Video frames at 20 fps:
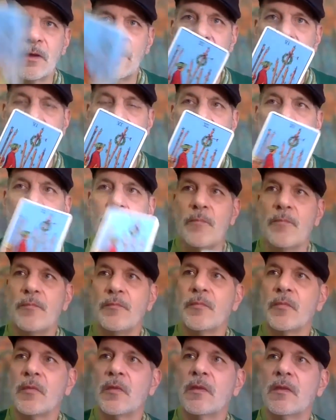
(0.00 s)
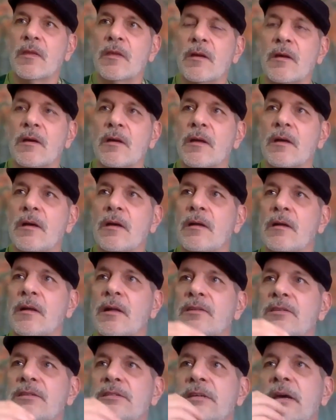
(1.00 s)
you know,
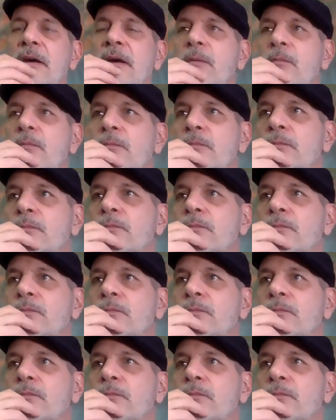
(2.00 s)
let's say